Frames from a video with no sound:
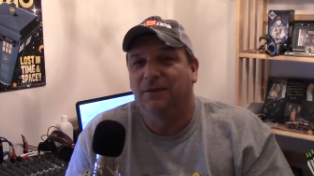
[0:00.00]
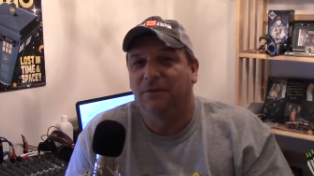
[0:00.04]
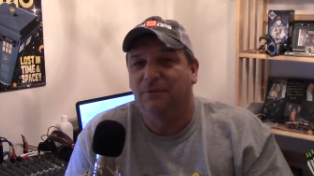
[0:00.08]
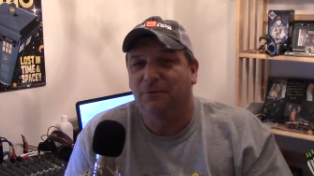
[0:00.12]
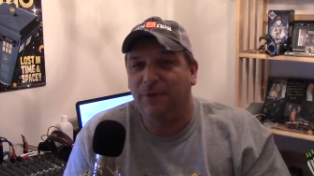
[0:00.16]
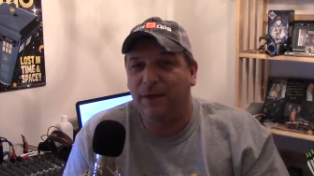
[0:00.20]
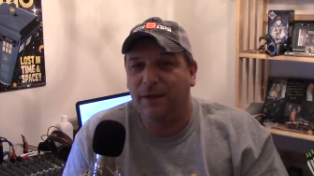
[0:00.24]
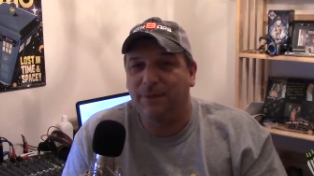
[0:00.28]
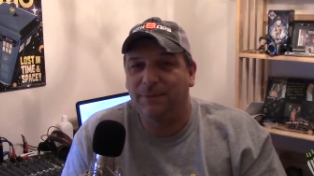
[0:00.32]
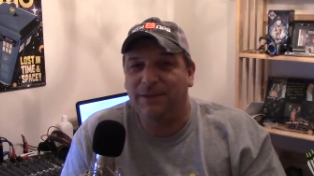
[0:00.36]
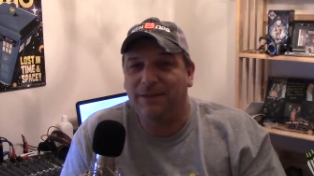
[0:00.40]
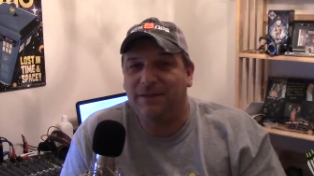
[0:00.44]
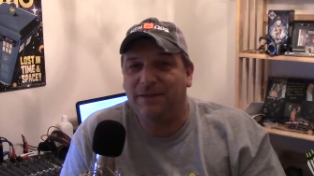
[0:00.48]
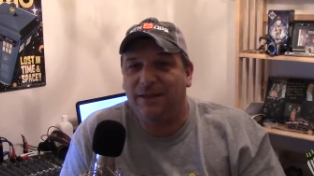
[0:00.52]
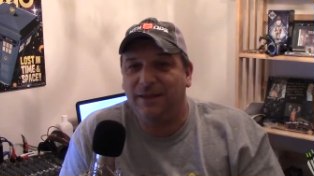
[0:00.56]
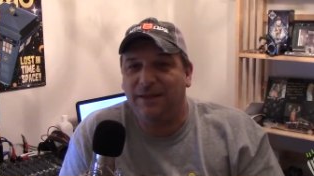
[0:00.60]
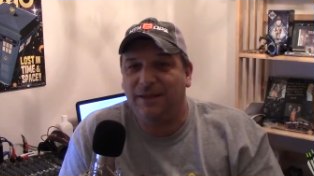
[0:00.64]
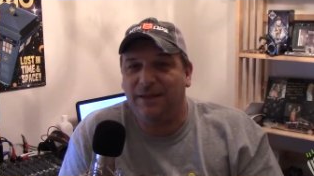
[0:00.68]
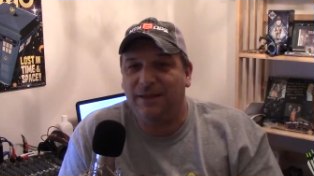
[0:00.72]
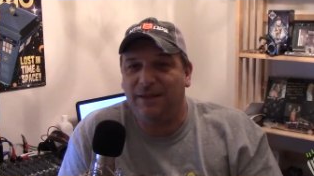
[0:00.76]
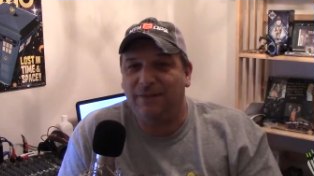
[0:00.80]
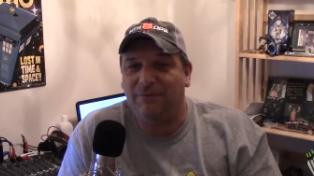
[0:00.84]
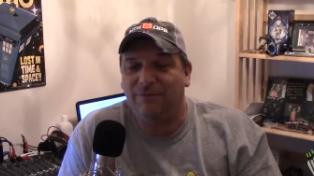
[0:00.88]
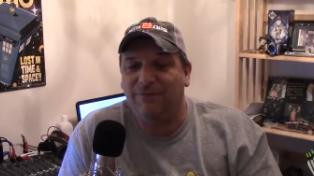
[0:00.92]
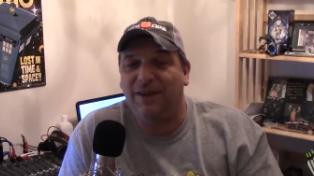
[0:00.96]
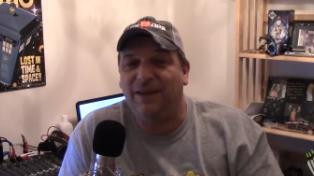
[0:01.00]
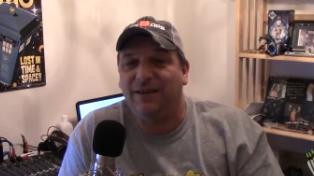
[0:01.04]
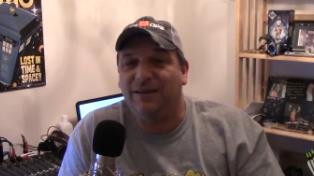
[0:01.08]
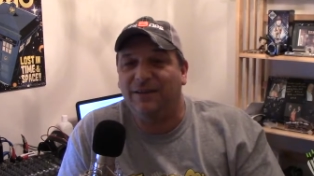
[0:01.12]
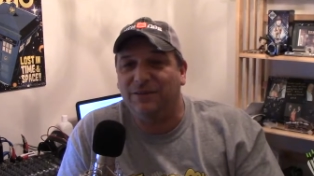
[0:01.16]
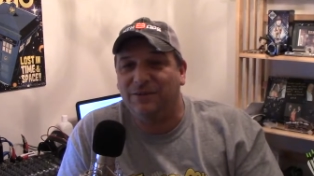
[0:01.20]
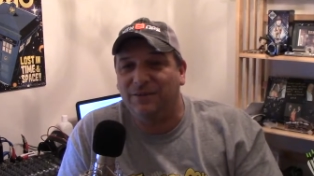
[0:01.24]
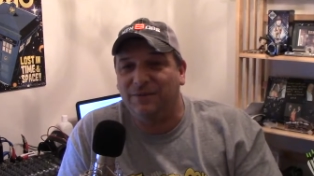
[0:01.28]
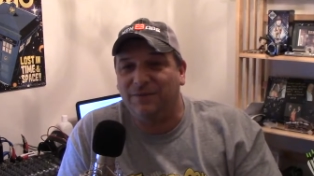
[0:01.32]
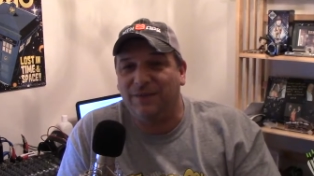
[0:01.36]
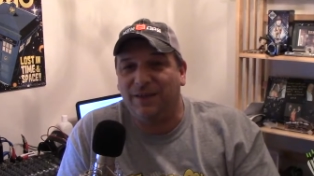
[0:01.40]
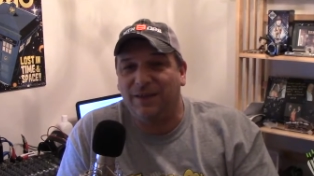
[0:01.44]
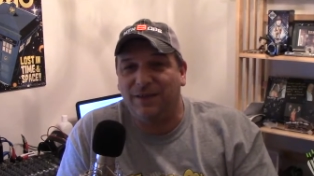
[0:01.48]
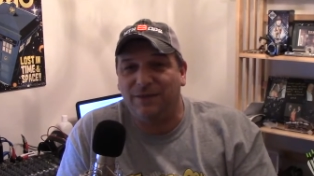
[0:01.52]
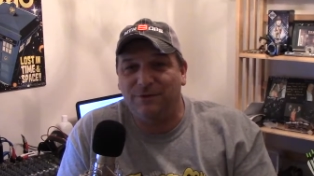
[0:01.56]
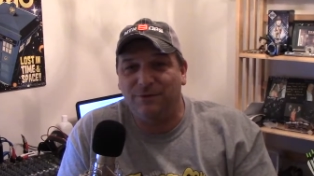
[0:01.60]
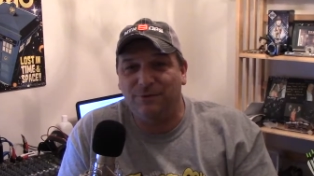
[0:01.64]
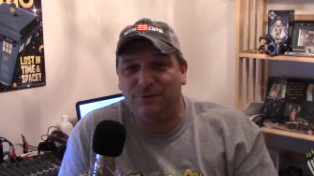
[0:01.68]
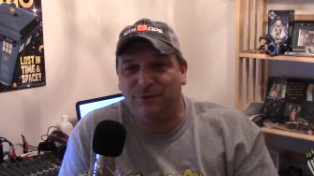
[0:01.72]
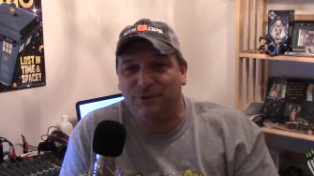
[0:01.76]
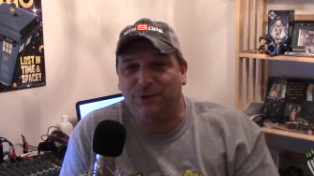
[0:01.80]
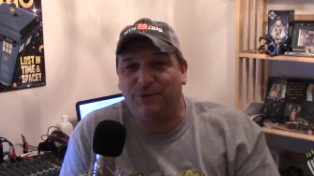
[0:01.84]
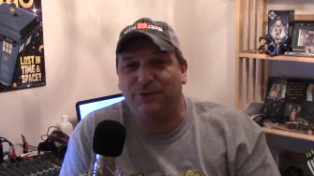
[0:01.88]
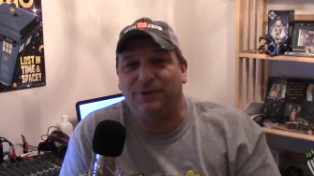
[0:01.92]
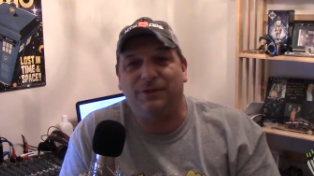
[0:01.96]
Ramey taking advantage of that
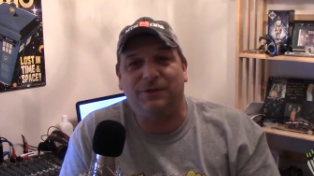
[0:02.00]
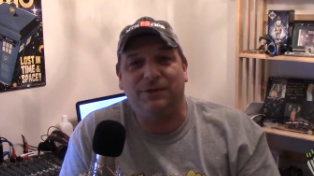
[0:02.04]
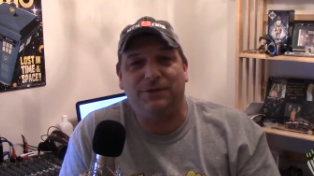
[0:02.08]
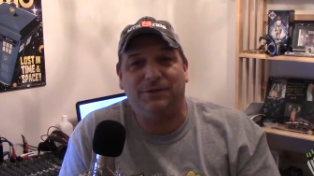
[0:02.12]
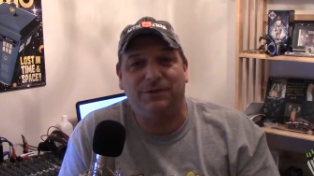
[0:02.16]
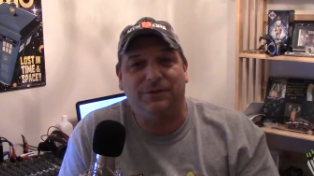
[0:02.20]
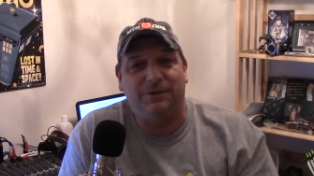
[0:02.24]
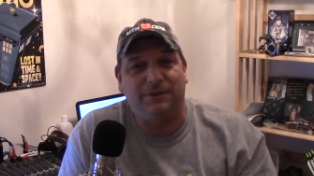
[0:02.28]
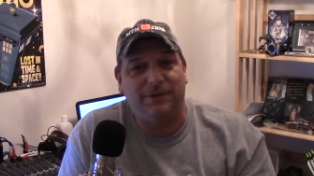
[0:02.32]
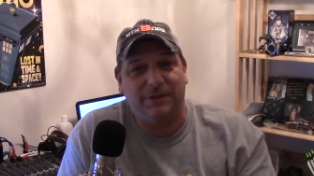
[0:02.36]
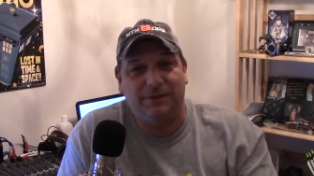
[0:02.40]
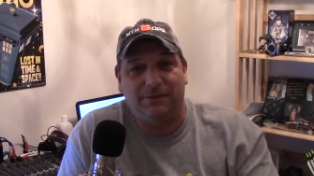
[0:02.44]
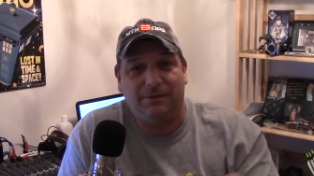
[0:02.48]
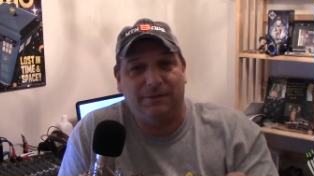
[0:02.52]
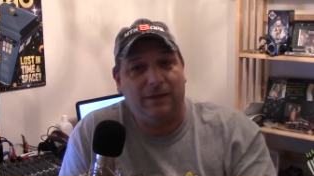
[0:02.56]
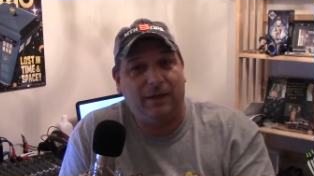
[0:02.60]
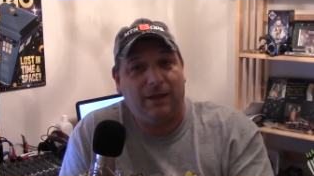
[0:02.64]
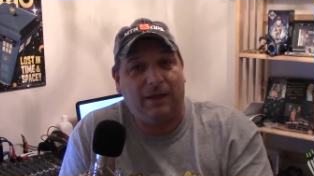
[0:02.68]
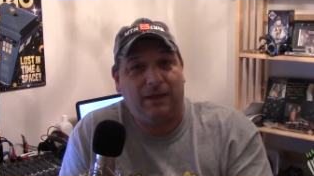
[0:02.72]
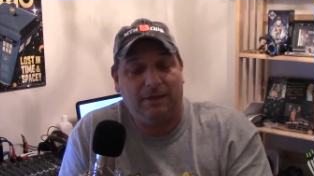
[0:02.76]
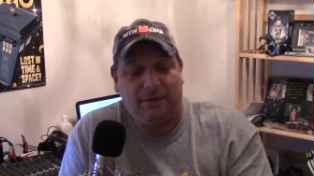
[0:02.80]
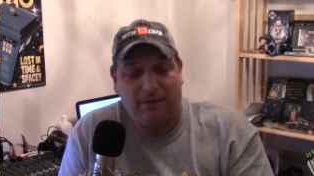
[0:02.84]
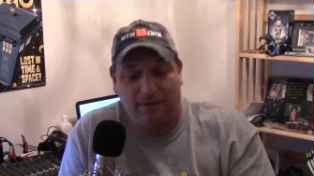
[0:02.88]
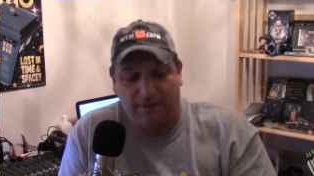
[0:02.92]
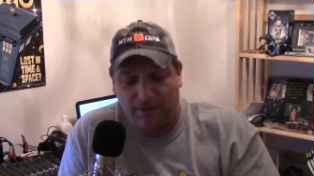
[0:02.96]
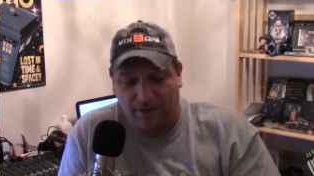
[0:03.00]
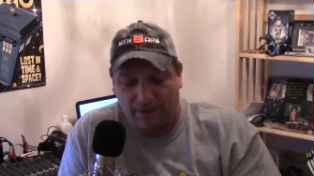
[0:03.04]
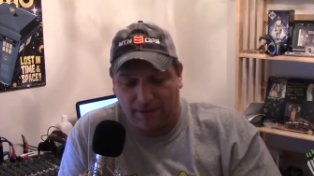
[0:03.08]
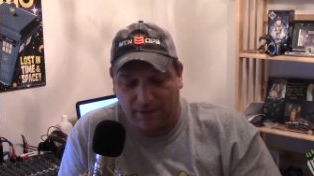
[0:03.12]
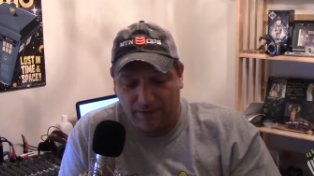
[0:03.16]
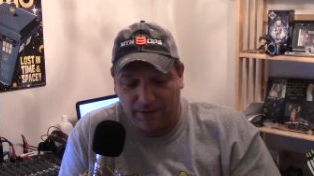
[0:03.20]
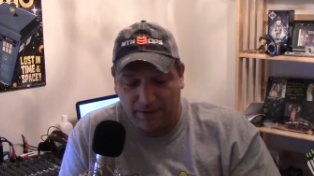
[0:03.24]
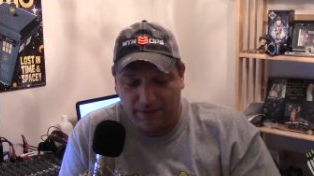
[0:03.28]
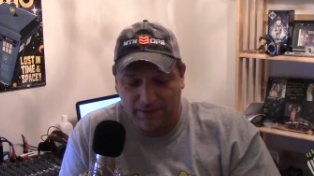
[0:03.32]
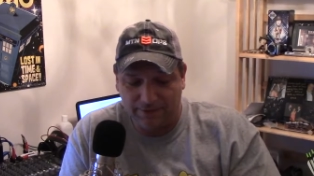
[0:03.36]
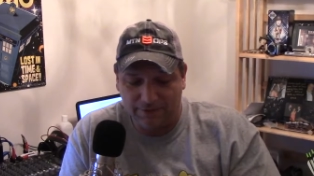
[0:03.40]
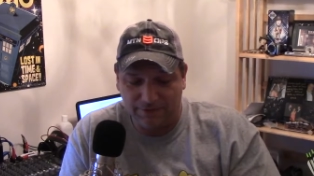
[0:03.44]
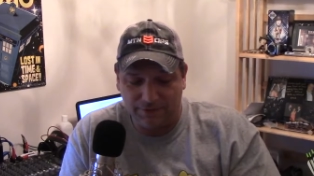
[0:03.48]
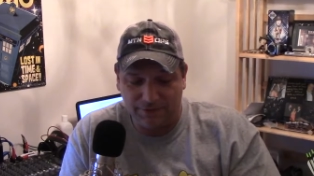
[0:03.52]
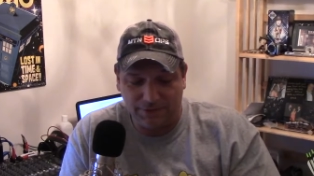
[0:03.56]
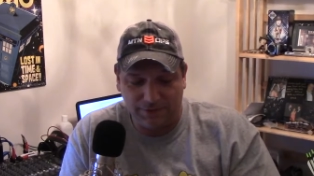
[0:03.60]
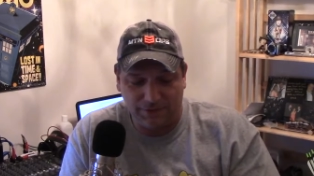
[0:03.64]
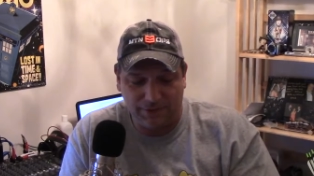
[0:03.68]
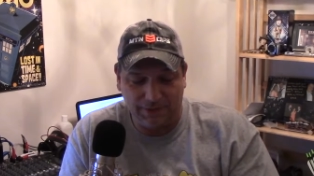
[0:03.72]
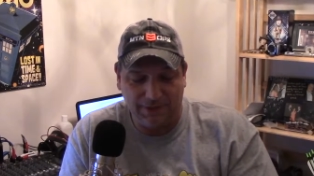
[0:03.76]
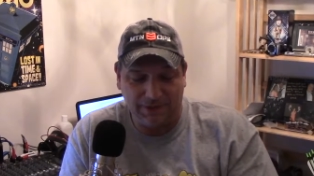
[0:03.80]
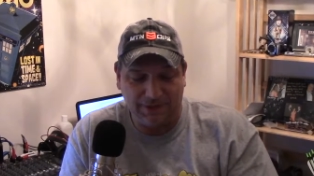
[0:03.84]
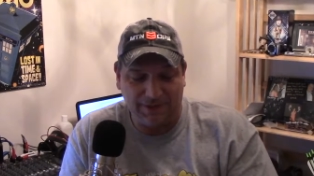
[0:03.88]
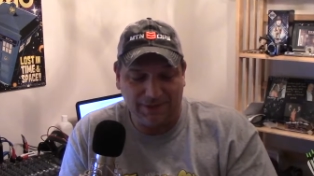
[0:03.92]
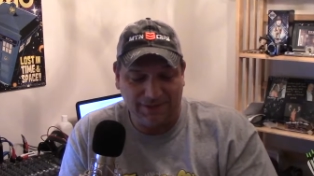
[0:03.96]
new structure, and I think he's
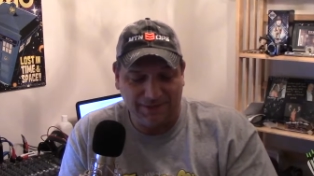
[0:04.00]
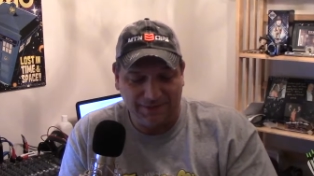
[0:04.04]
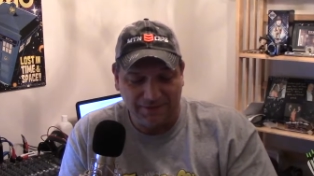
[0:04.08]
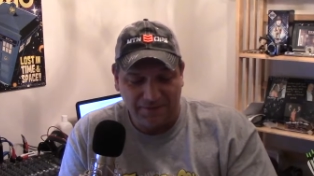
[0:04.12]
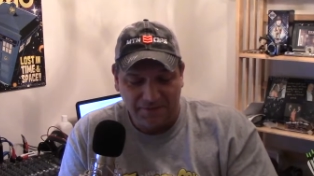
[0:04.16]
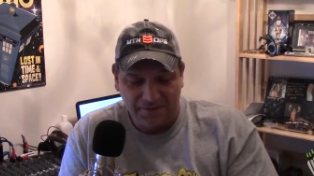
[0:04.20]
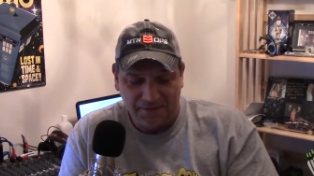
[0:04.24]
enjoying it.